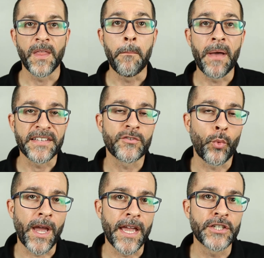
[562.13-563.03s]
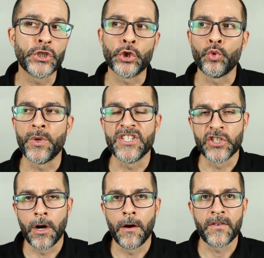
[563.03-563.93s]
The best way to
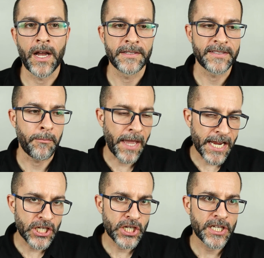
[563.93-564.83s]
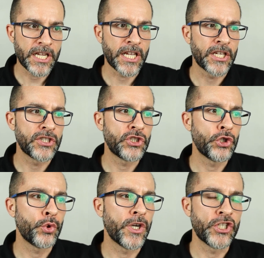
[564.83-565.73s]
resolve constipation is
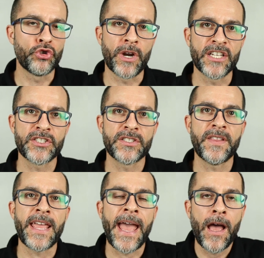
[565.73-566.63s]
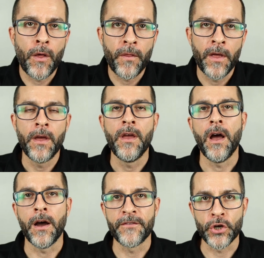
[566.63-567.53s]
to address the health
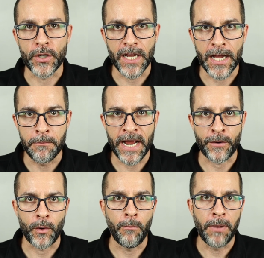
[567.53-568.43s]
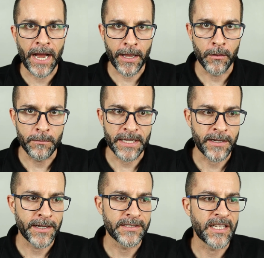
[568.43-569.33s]
of your gut microbiome,
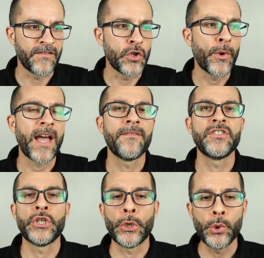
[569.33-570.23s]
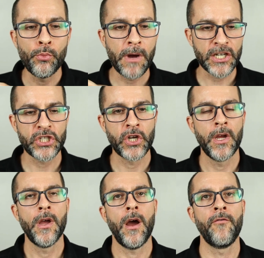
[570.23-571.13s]
because if you have too much
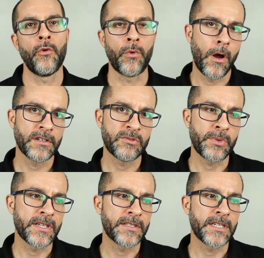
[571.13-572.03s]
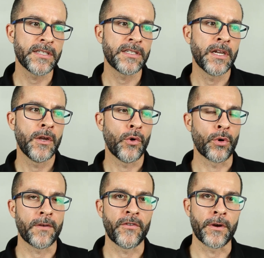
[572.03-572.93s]
of the wrong species,
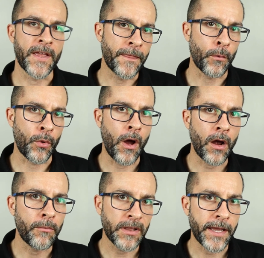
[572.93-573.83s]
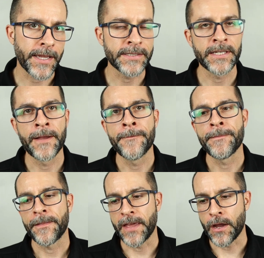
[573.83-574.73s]
or if they're in the wrong place,
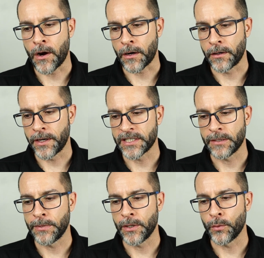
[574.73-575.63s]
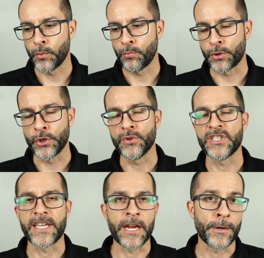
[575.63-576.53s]
they are going to be
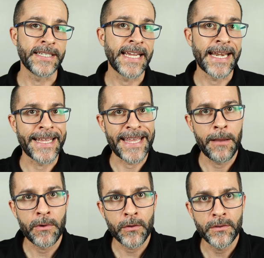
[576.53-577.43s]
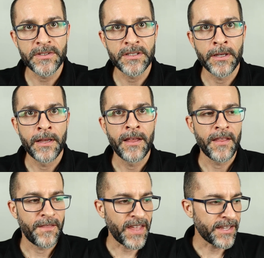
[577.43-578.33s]
producing irritating chemicals,
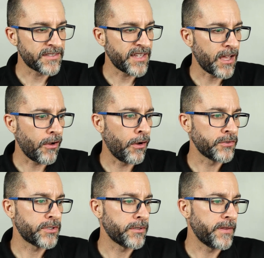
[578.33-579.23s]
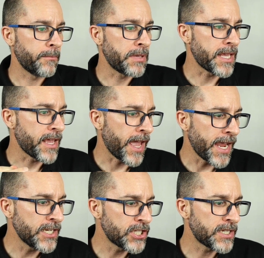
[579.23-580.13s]
things that alter the
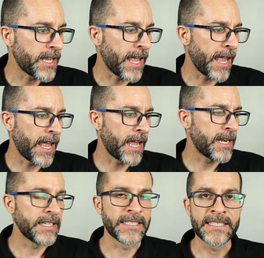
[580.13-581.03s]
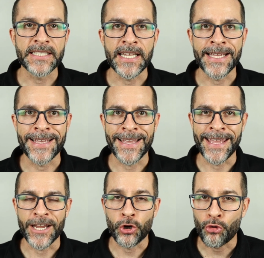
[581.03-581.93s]
pH, and eliciting
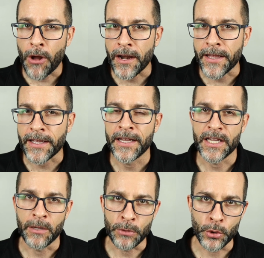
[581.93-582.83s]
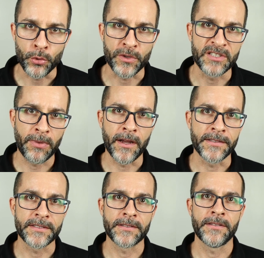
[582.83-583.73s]
a chronic immune
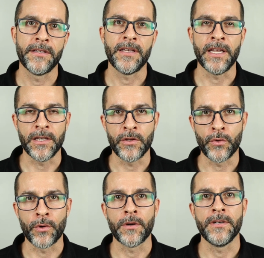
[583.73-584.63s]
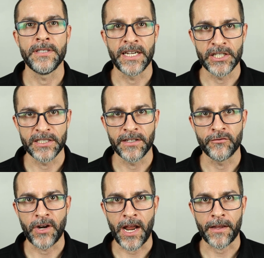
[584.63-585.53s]
response in your
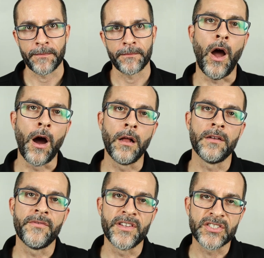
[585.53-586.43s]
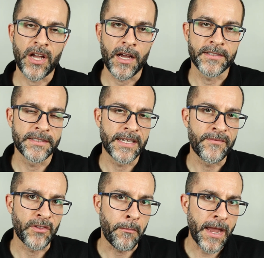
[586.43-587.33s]
digestive tract. All of this causes
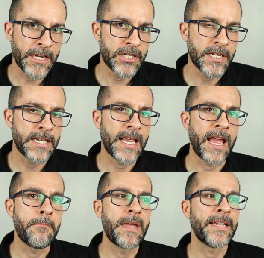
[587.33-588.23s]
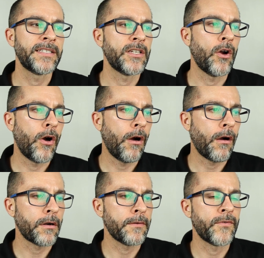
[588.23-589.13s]
inflammation and makes it
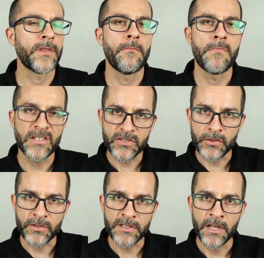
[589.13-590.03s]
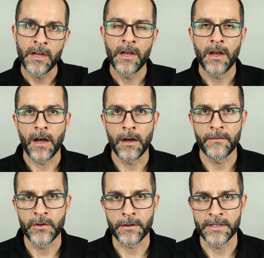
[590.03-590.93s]
harder for the muscles
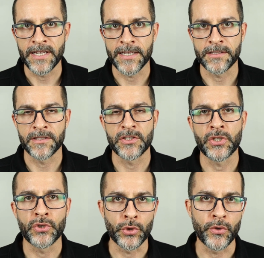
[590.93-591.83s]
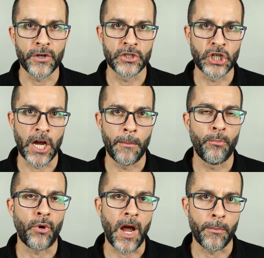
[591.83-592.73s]
of your intestines to do their
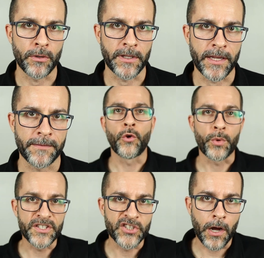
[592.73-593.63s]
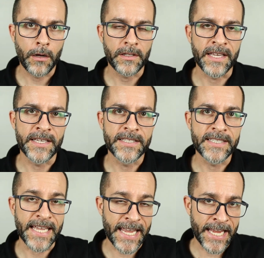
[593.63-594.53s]
job properly. The result
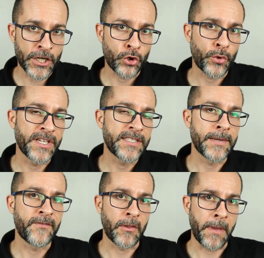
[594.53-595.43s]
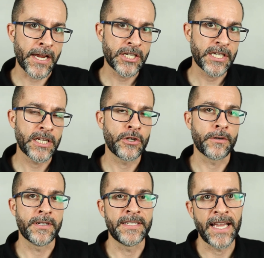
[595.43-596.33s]
is increased inflammation in
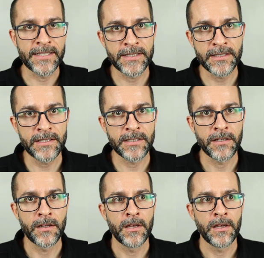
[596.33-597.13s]
your intestines,